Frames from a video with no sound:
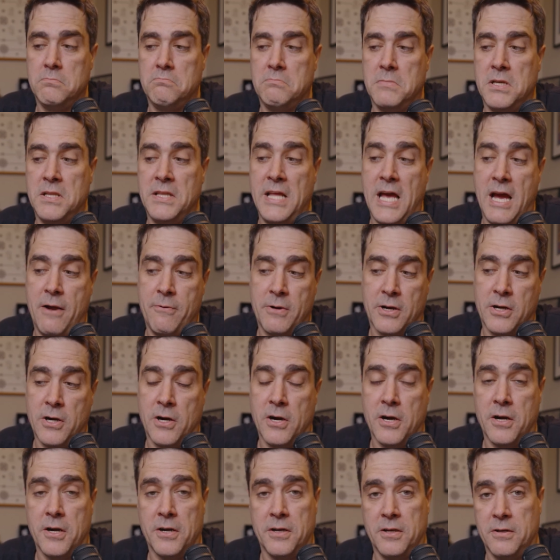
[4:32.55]
In that
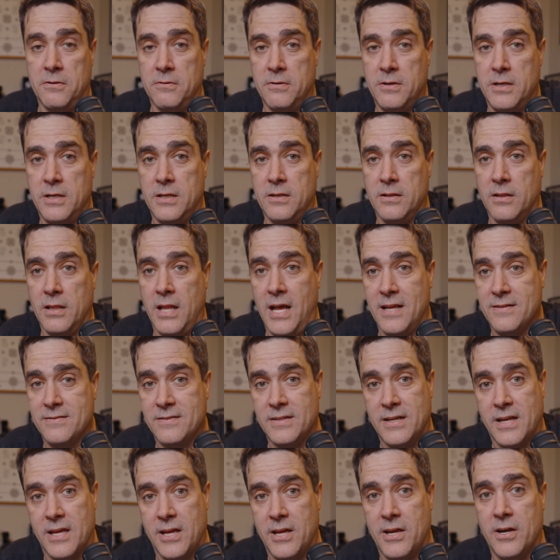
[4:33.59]
regard, in less
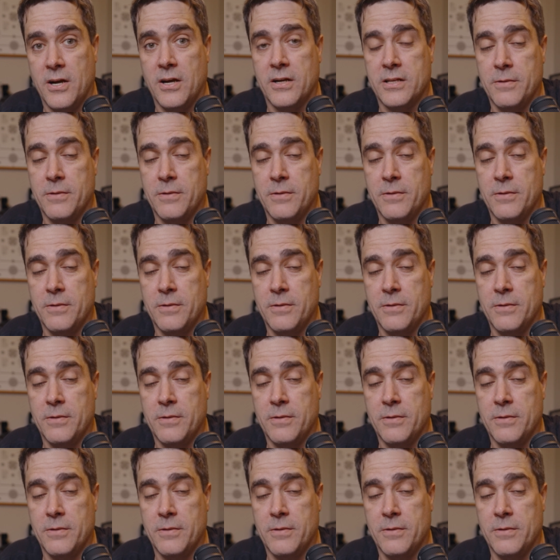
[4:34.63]
than a year